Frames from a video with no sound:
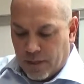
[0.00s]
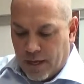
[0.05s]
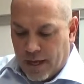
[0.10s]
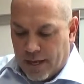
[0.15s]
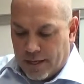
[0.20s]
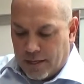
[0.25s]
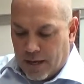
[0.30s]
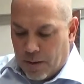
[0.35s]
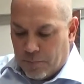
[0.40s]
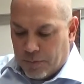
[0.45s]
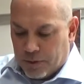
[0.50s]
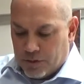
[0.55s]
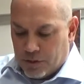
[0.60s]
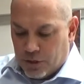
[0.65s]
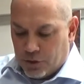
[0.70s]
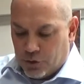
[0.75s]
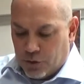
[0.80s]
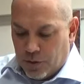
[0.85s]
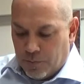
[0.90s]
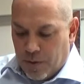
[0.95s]
A
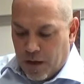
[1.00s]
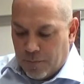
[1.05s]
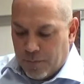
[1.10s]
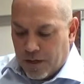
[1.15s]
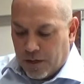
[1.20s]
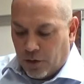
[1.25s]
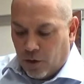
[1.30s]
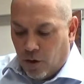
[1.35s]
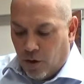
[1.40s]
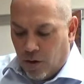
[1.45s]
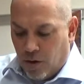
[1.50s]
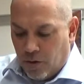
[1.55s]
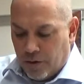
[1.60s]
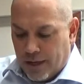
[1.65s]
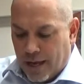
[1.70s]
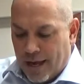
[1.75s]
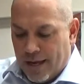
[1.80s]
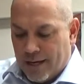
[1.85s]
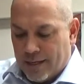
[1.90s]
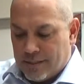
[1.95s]
deposition may be
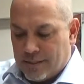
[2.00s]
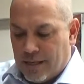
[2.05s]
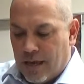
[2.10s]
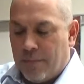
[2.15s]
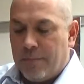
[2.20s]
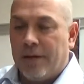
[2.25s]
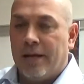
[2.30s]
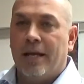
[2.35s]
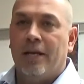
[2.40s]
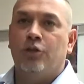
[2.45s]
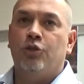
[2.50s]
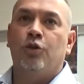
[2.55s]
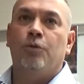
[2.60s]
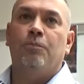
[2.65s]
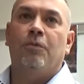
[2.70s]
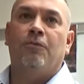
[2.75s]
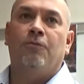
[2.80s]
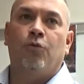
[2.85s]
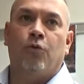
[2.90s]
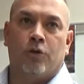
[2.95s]
called an examination
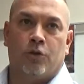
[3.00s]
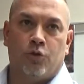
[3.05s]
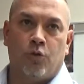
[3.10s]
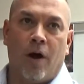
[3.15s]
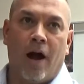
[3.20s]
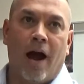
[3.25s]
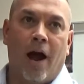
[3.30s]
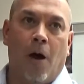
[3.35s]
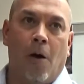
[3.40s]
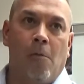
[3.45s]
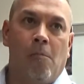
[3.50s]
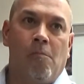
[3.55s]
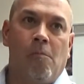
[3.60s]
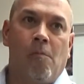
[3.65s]
before trial.